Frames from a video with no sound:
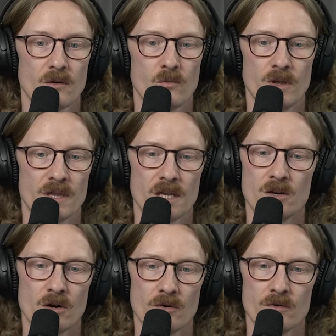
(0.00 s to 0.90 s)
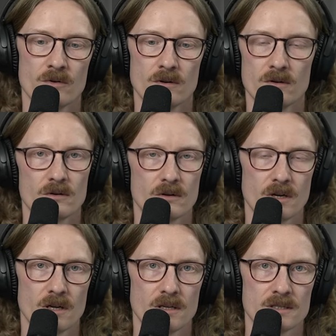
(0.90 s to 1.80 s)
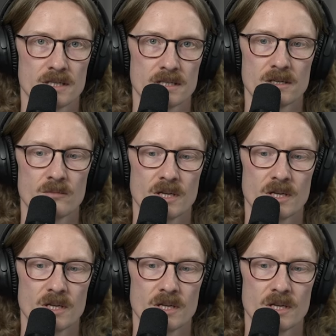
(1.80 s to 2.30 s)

within your own system.